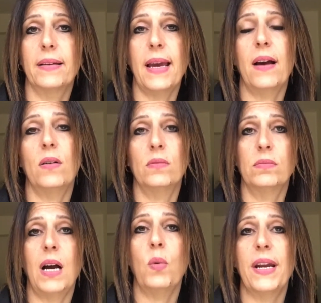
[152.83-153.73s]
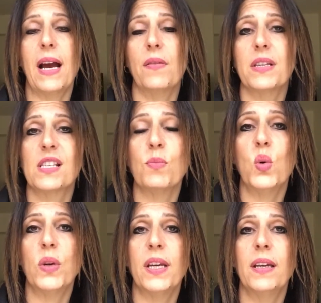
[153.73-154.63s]
now. I went out this
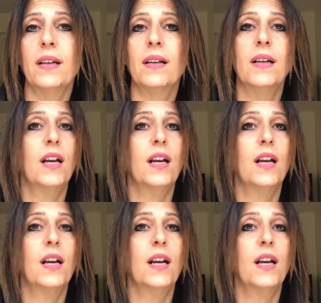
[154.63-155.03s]
morning.